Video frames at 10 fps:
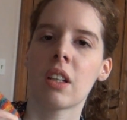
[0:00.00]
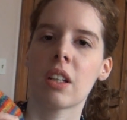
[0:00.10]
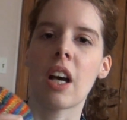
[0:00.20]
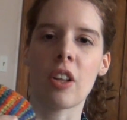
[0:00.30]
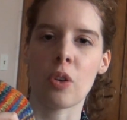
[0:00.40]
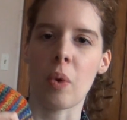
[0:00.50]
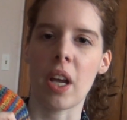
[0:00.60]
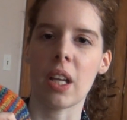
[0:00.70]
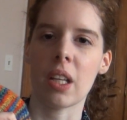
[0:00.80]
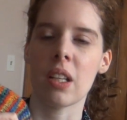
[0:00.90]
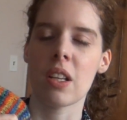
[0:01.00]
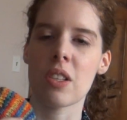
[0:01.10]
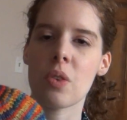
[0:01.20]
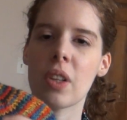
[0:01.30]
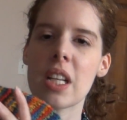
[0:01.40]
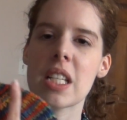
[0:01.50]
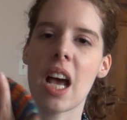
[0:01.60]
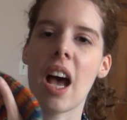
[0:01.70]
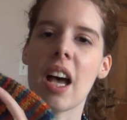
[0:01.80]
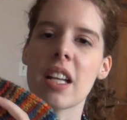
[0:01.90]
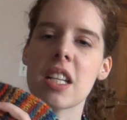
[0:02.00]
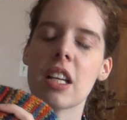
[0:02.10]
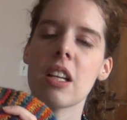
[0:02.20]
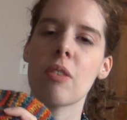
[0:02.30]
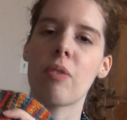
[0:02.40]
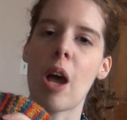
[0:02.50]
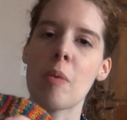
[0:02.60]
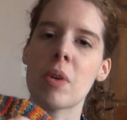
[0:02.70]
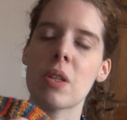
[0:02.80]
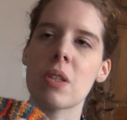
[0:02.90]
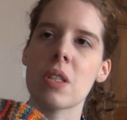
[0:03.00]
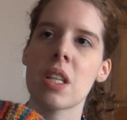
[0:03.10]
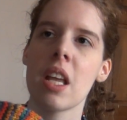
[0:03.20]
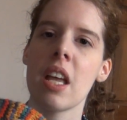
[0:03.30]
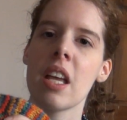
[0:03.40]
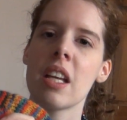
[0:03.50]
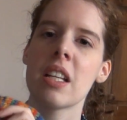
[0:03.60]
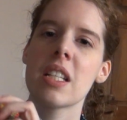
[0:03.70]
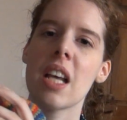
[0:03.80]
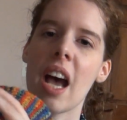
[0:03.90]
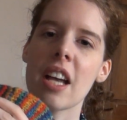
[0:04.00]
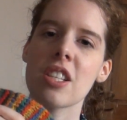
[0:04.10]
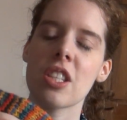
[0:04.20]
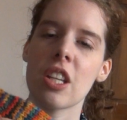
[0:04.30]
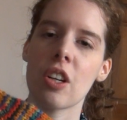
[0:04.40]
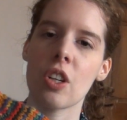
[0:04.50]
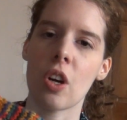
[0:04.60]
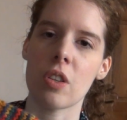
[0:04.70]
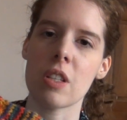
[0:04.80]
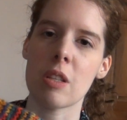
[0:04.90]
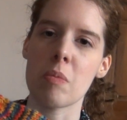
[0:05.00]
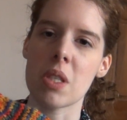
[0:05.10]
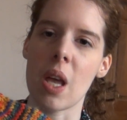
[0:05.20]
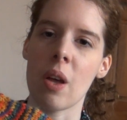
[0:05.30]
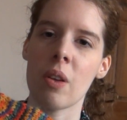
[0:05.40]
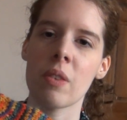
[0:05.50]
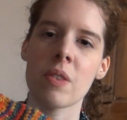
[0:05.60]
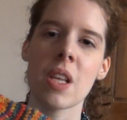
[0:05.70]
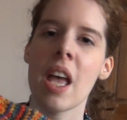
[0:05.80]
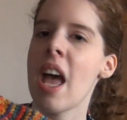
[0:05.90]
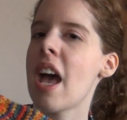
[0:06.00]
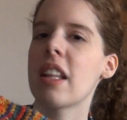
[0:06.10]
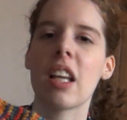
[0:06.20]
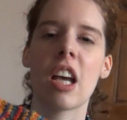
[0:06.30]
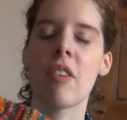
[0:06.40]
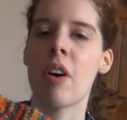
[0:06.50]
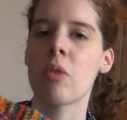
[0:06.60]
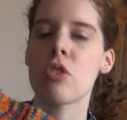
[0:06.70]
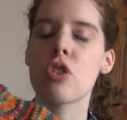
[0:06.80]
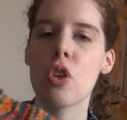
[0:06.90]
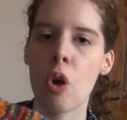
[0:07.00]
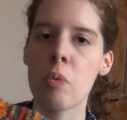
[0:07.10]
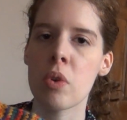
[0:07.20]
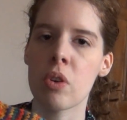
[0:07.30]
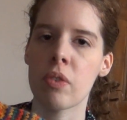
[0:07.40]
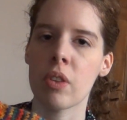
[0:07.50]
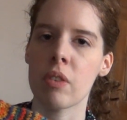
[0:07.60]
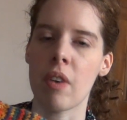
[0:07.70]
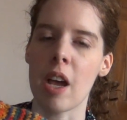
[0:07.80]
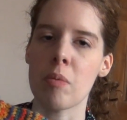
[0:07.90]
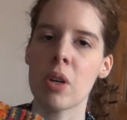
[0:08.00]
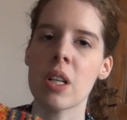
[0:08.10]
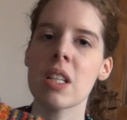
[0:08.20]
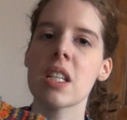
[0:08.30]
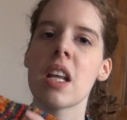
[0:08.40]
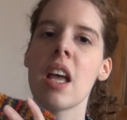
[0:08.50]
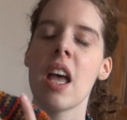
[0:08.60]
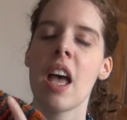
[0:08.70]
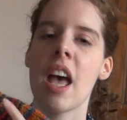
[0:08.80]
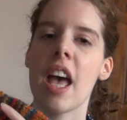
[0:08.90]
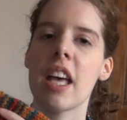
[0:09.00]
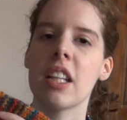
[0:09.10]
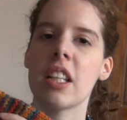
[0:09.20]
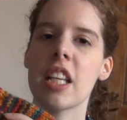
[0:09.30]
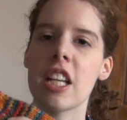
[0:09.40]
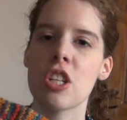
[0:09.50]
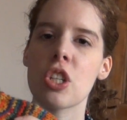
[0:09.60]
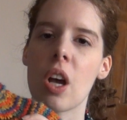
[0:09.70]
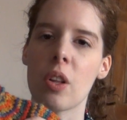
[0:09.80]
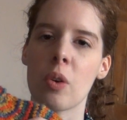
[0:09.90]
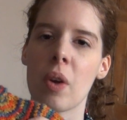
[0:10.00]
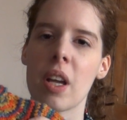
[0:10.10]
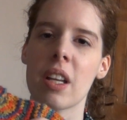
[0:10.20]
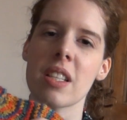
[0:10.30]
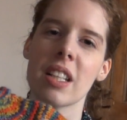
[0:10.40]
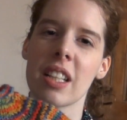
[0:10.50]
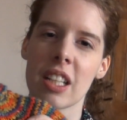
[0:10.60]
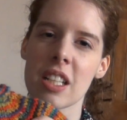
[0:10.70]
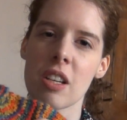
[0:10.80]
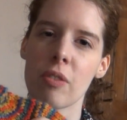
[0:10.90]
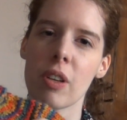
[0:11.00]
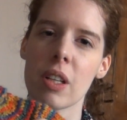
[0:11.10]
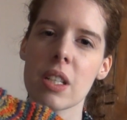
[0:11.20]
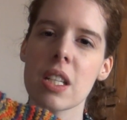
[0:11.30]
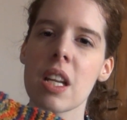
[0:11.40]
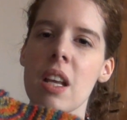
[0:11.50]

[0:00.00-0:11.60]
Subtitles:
colorway. So they dye, Decadent Fibers dyes their yarns themselves, and they come out so beautiful and vibrant, and each colorway is a little different.